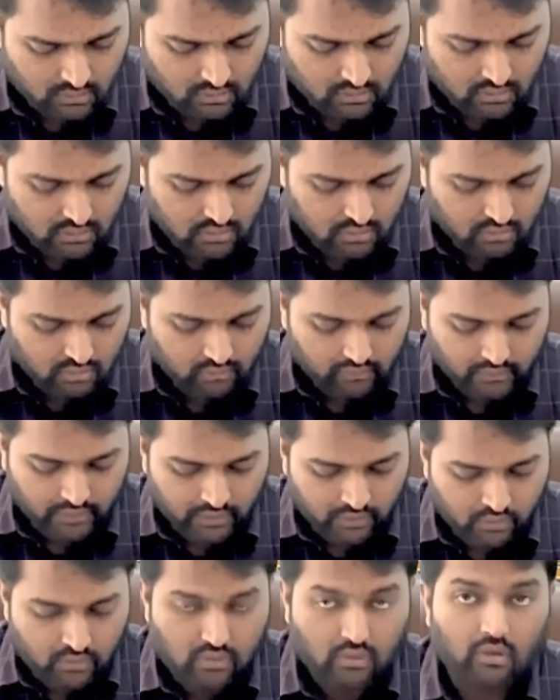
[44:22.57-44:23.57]
So when
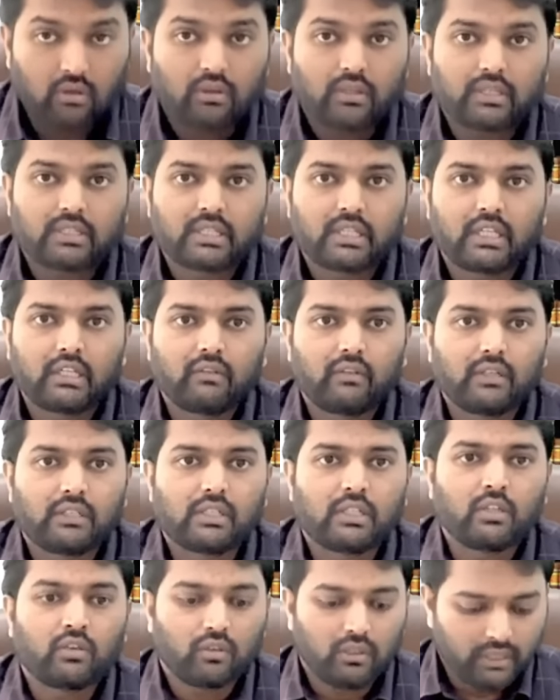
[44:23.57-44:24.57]
you solve this
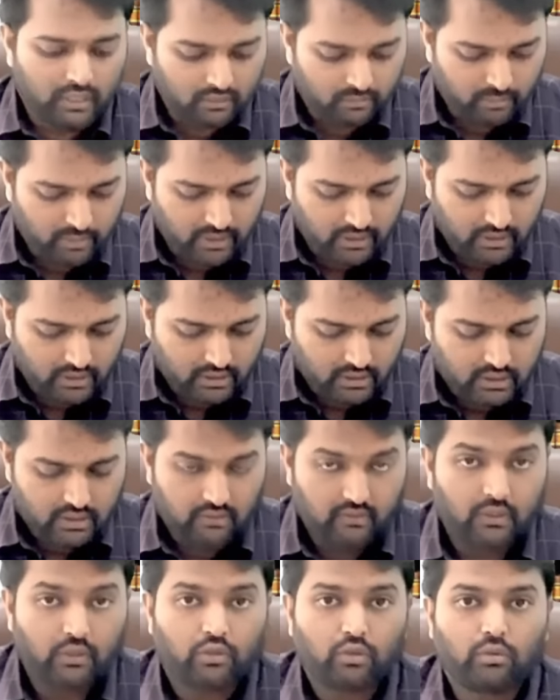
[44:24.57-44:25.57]
equation, you will get beta is
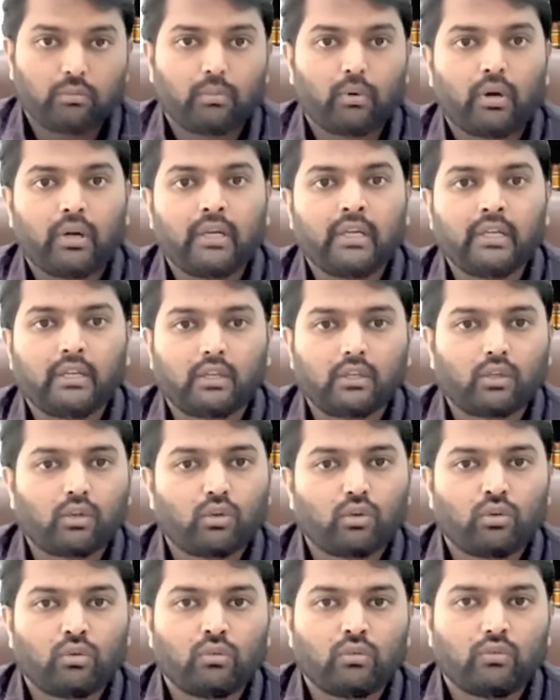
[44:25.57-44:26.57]
equal to
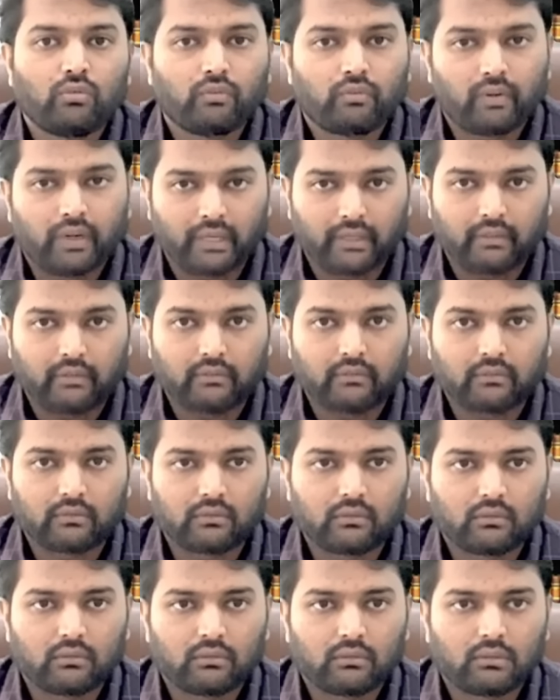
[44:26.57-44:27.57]
2.25.
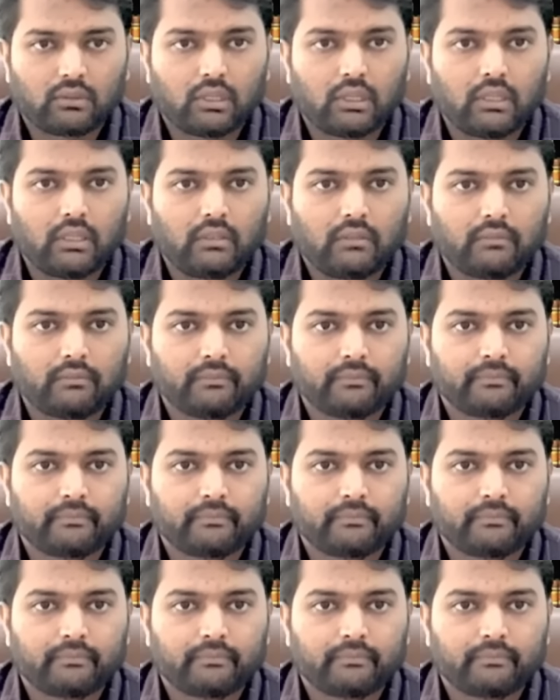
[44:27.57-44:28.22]
Clear?